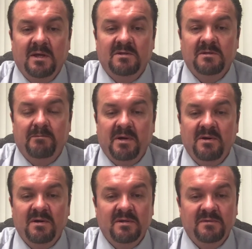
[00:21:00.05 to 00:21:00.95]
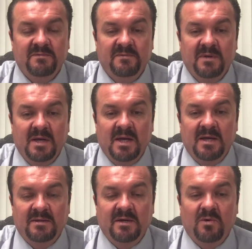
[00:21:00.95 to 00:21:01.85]
It's imperative
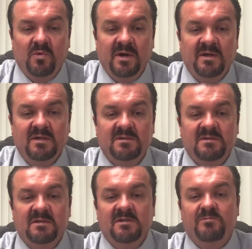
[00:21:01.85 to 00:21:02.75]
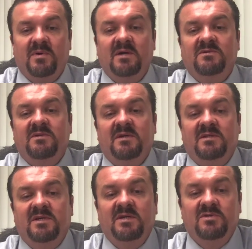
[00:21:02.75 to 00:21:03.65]
that awareness is brought to the
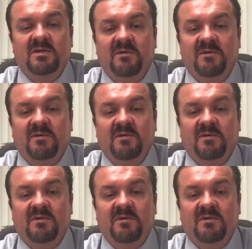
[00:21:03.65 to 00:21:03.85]
attention